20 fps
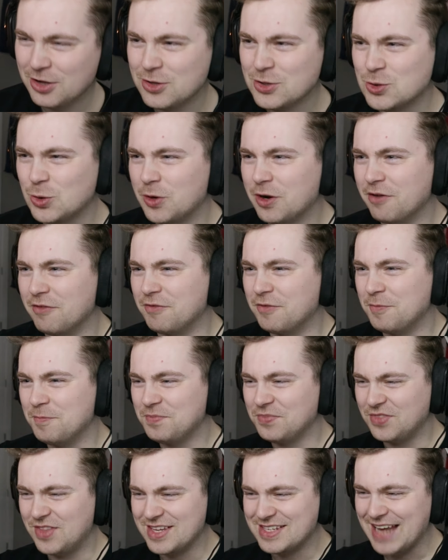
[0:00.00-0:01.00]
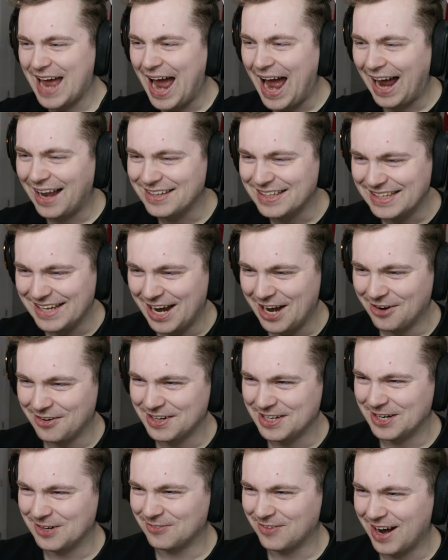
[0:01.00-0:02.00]
Sort of this alley
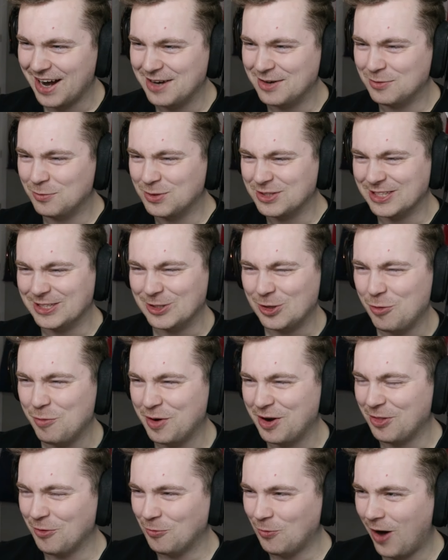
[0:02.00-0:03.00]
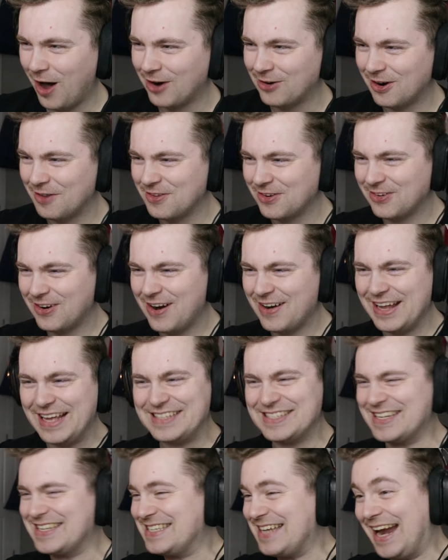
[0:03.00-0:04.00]
area, right? With a little bit of the water on the ground.
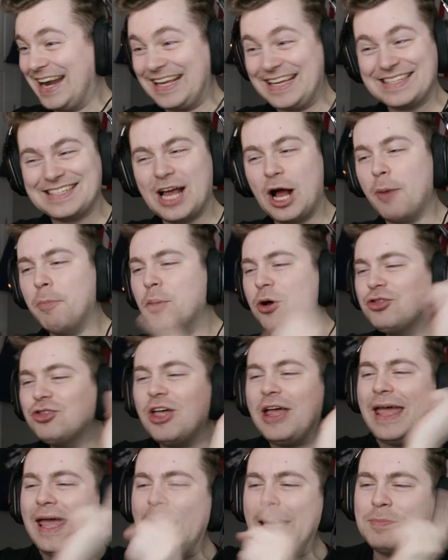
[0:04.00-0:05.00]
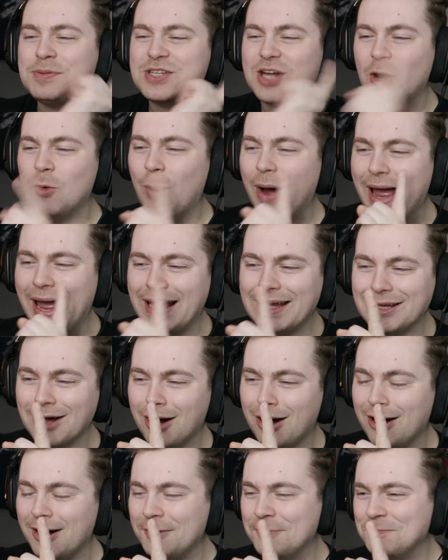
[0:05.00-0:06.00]
It's aesthetic as hell. Put the hips away,
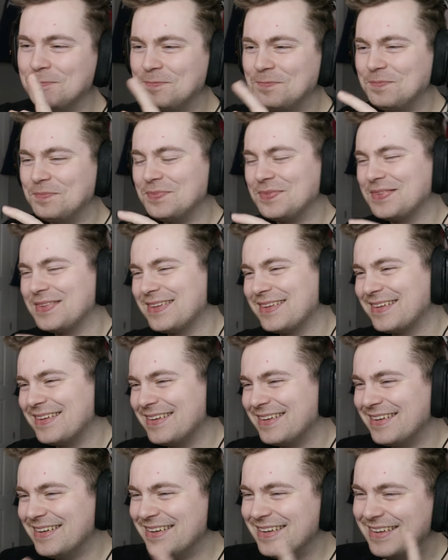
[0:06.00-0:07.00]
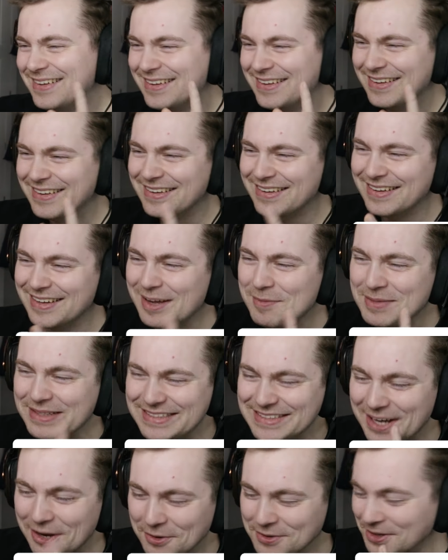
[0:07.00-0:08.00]
y'all. Let me
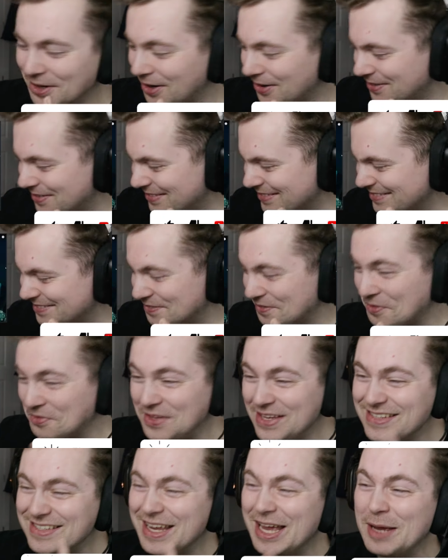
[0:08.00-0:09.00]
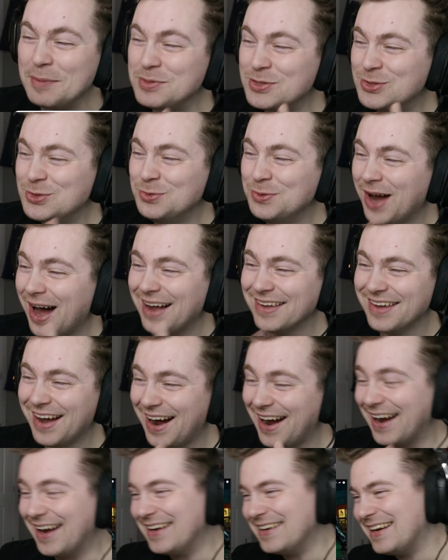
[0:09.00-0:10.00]
tell y'all. These hips do not
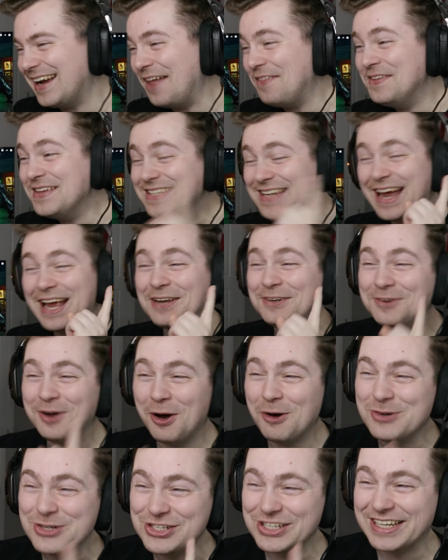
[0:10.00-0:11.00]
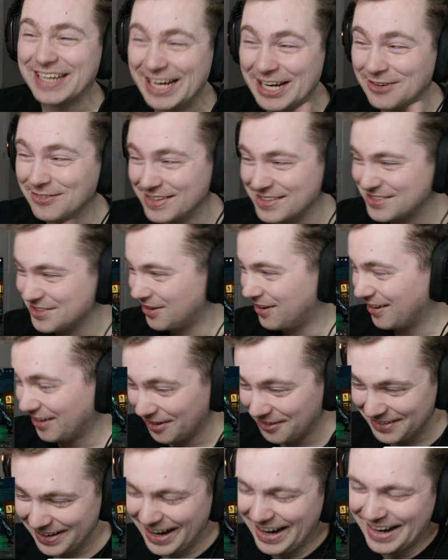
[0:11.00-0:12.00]
lie. And this ain't no Shakira song,
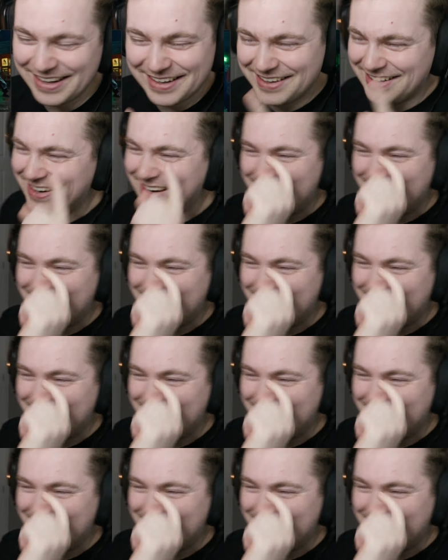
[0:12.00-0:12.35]
okay?